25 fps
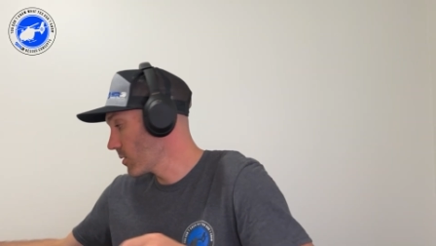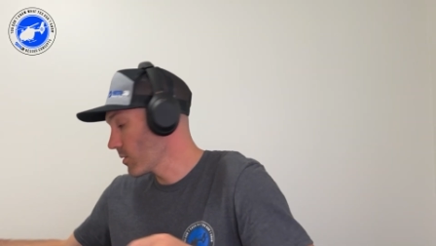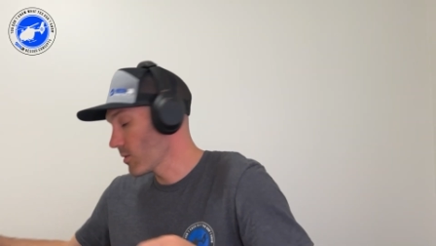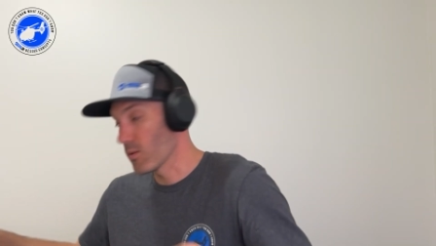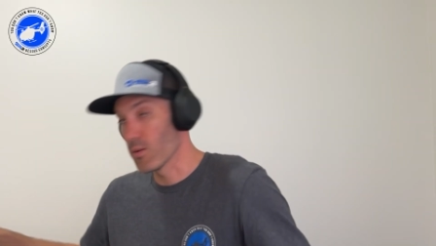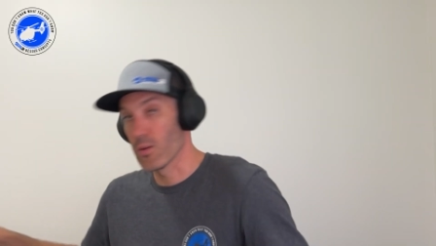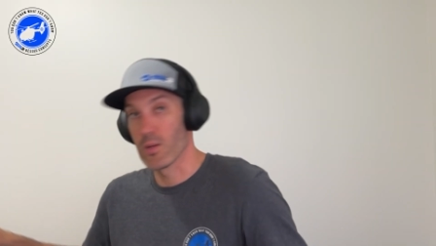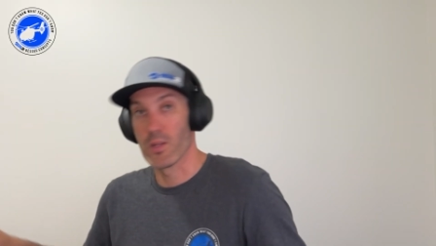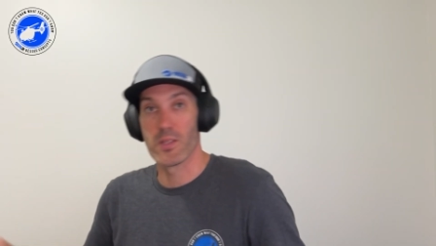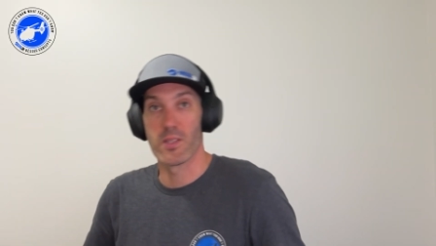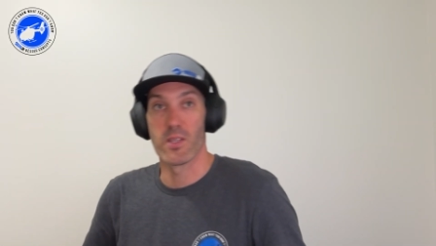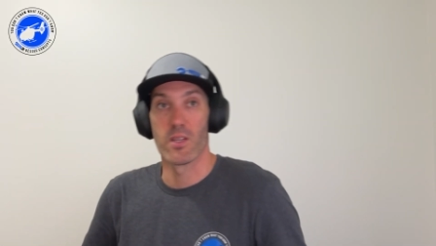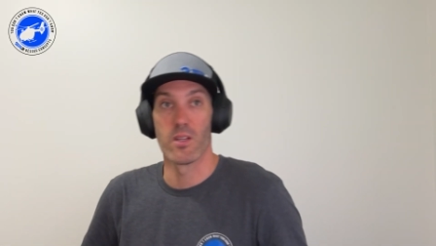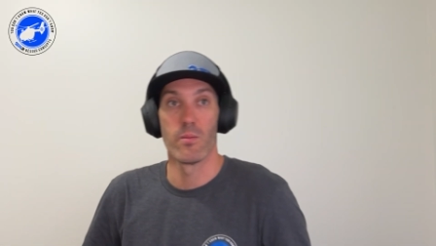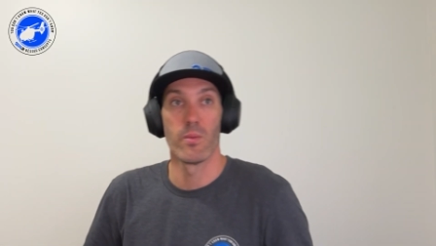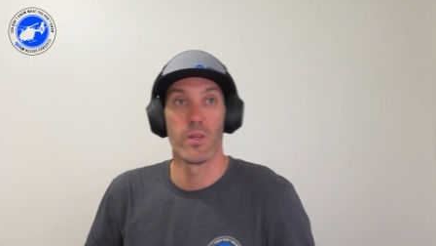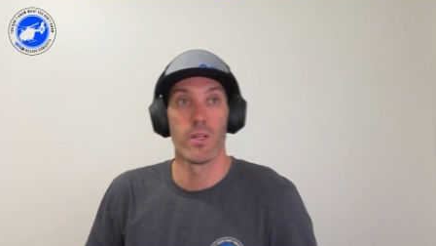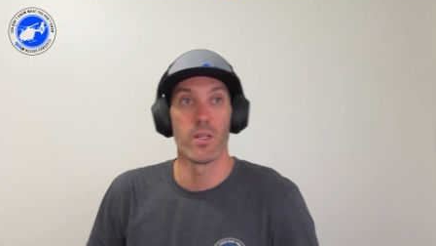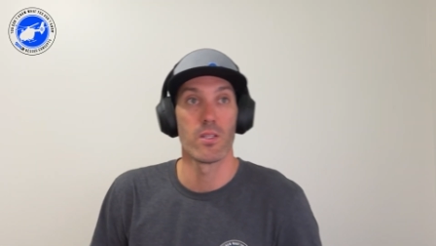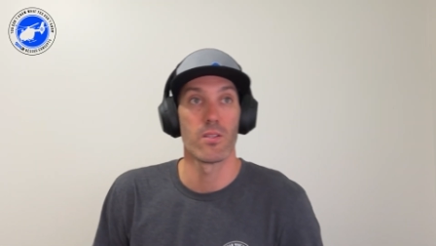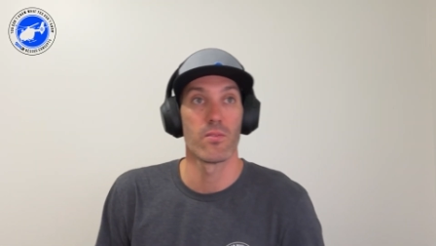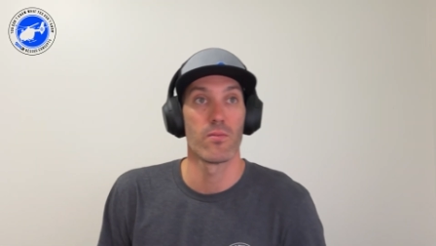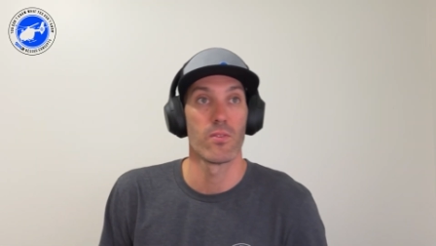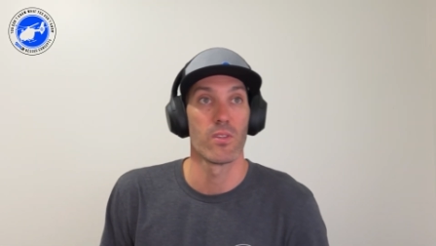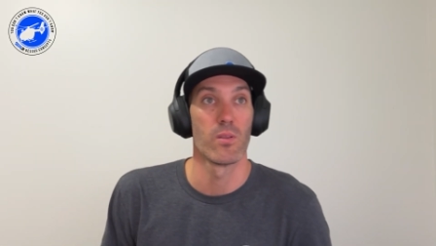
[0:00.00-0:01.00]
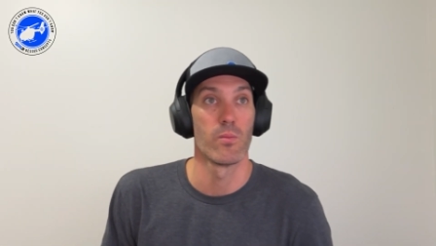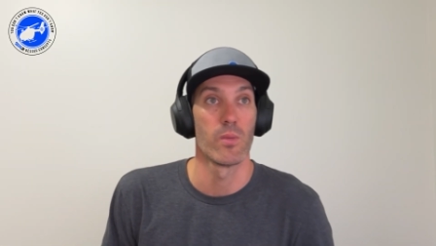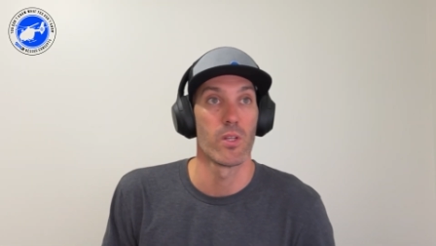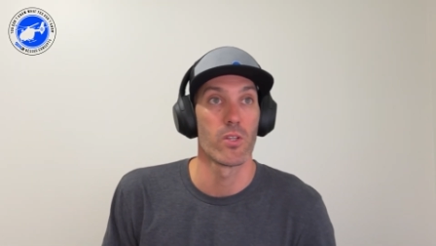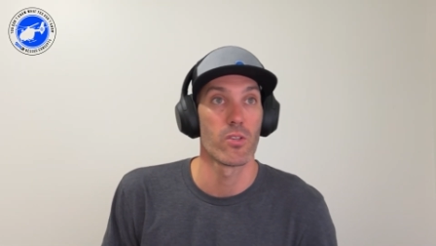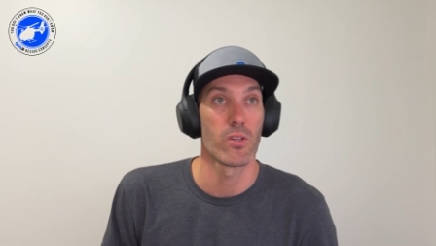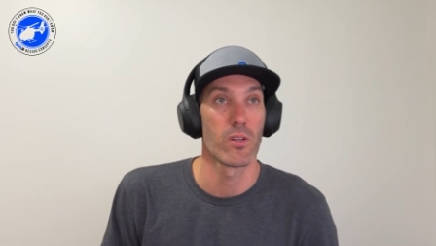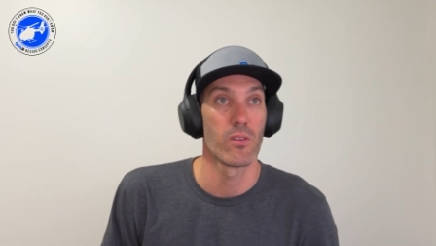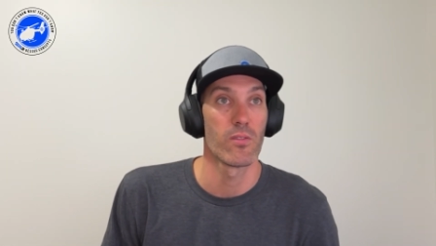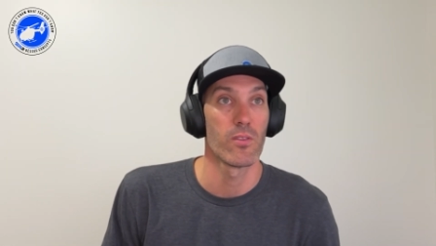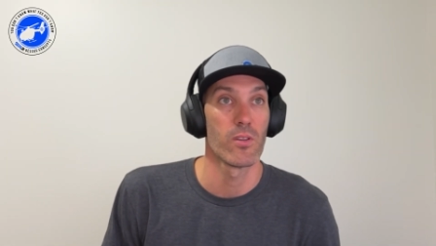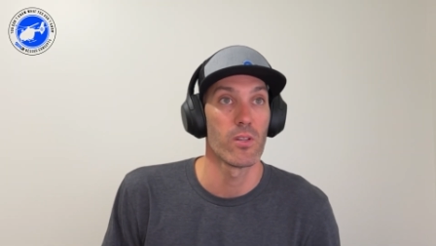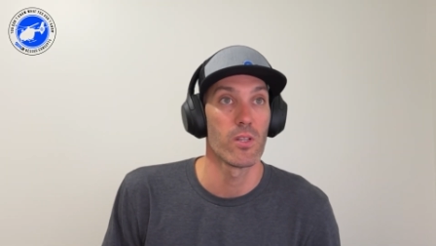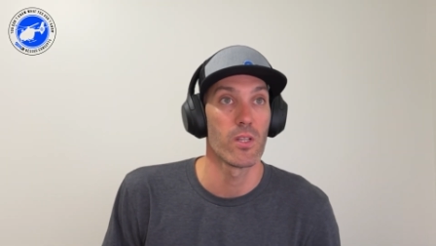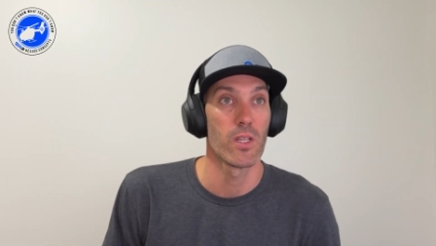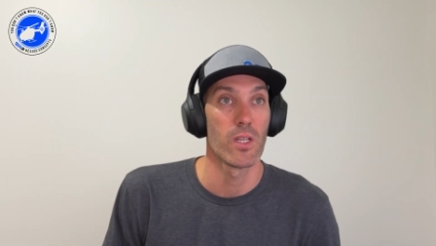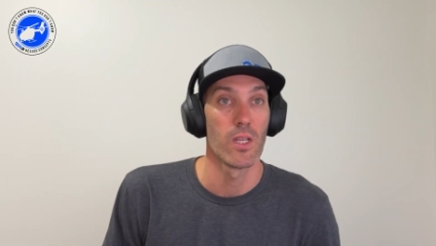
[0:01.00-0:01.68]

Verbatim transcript: 30 centimeters for the metric folk.